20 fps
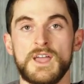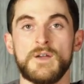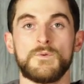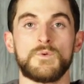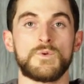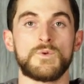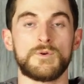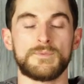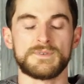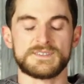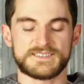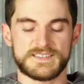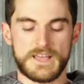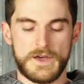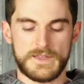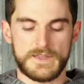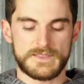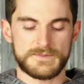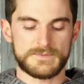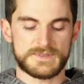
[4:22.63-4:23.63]
We will be
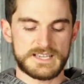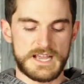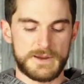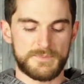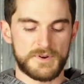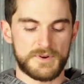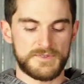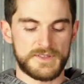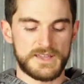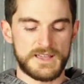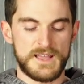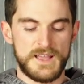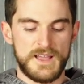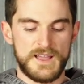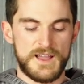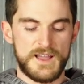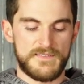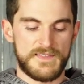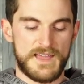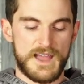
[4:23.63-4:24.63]
selling them separately,
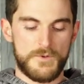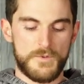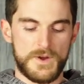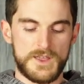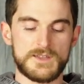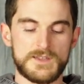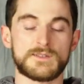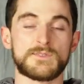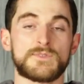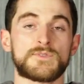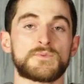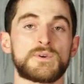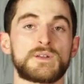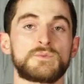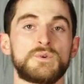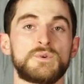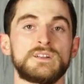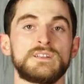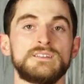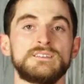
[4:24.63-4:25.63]
and that way you can thread
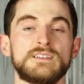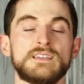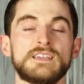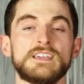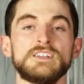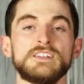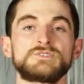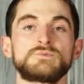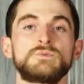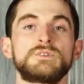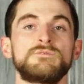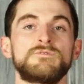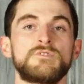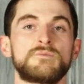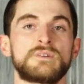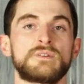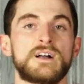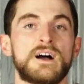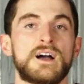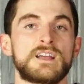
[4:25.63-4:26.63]
one into each one of
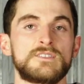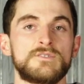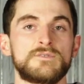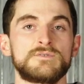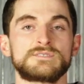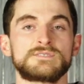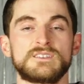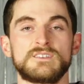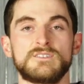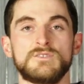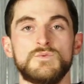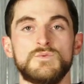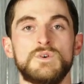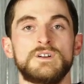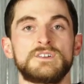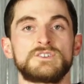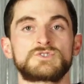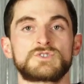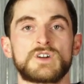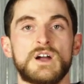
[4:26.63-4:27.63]
your binoculars that you'll
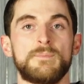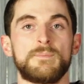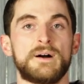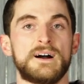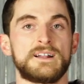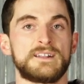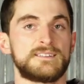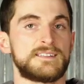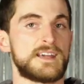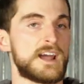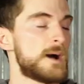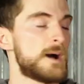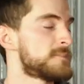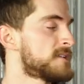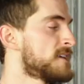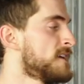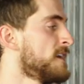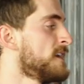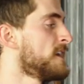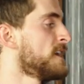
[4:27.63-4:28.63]
want to tripod adapt,